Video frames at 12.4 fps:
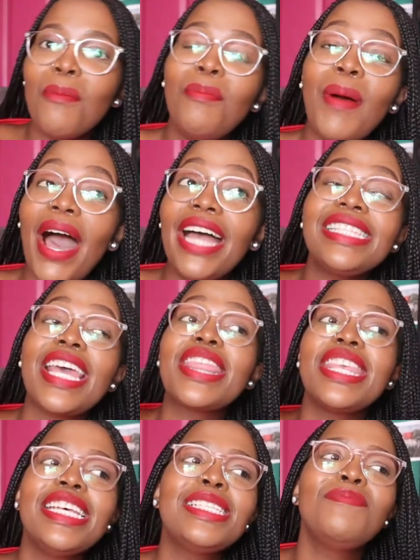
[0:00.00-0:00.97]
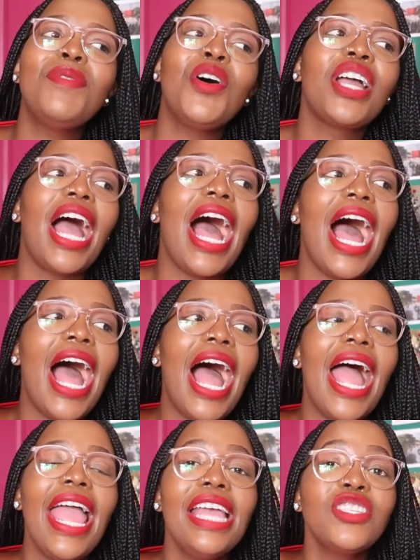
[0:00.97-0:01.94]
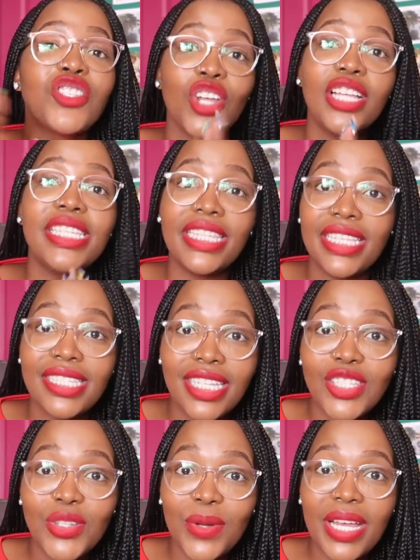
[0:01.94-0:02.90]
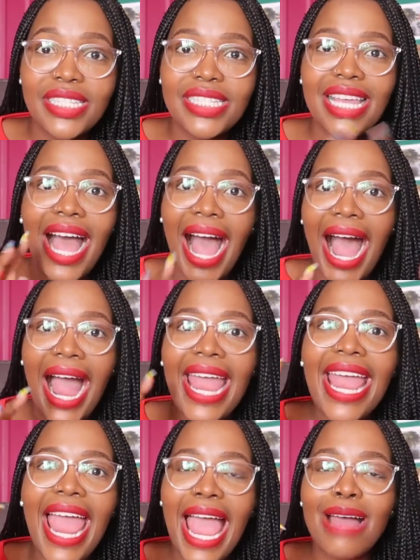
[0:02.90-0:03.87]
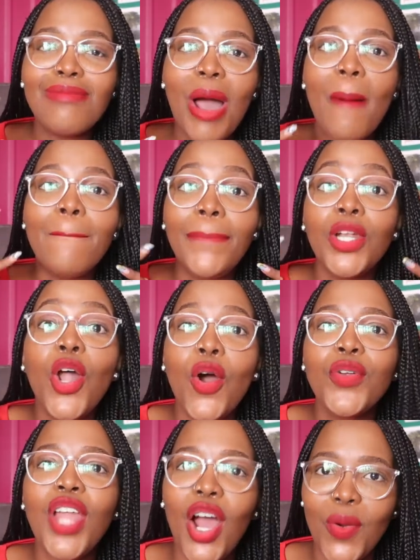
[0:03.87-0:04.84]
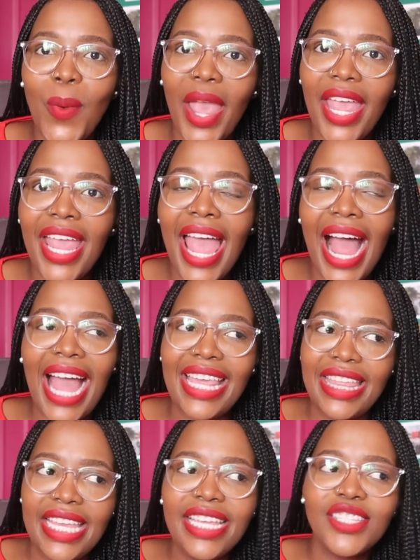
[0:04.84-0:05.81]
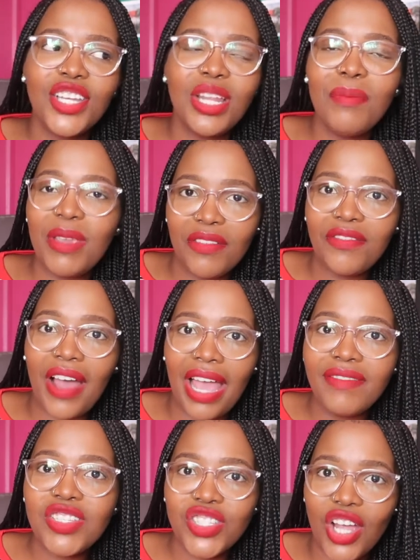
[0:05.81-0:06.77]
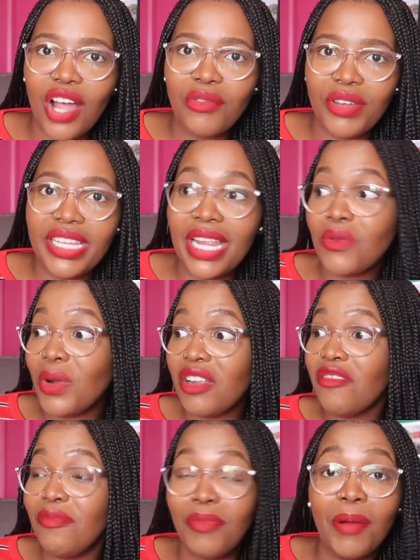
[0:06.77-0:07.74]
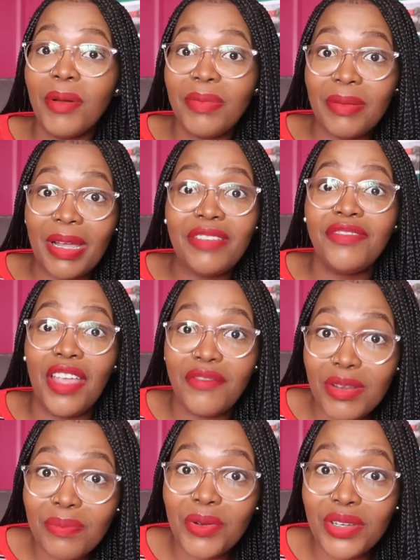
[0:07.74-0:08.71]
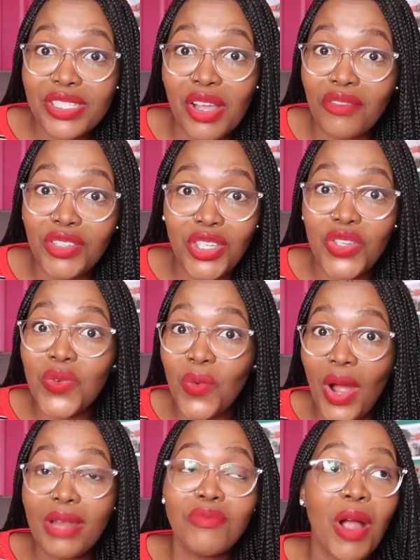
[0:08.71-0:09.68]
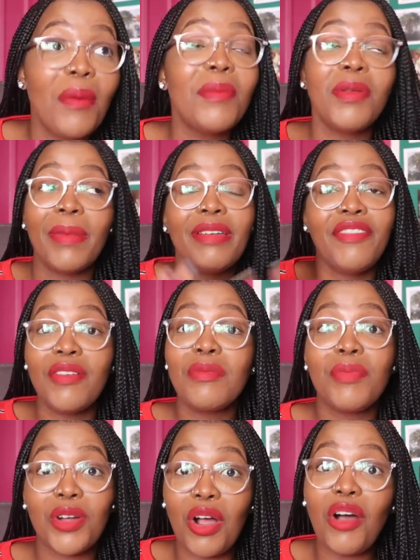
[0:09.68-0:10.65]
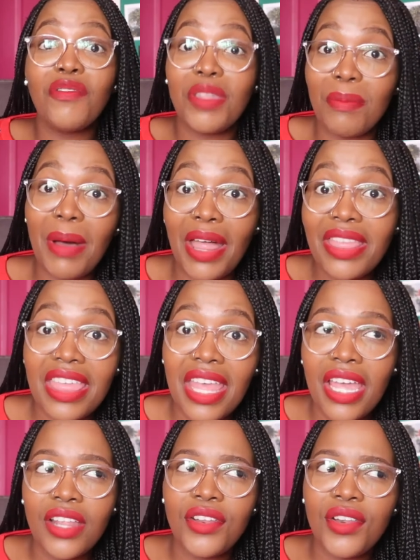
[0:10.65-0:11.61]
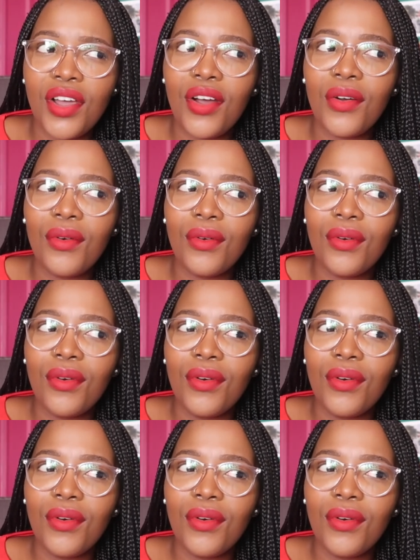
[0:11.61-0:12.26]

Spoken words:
But this book, I started listening to it. I am blown away. I think it's going to be a 5-star read and one of probably my favorite books of Q1, probably my favorite book of the month. No.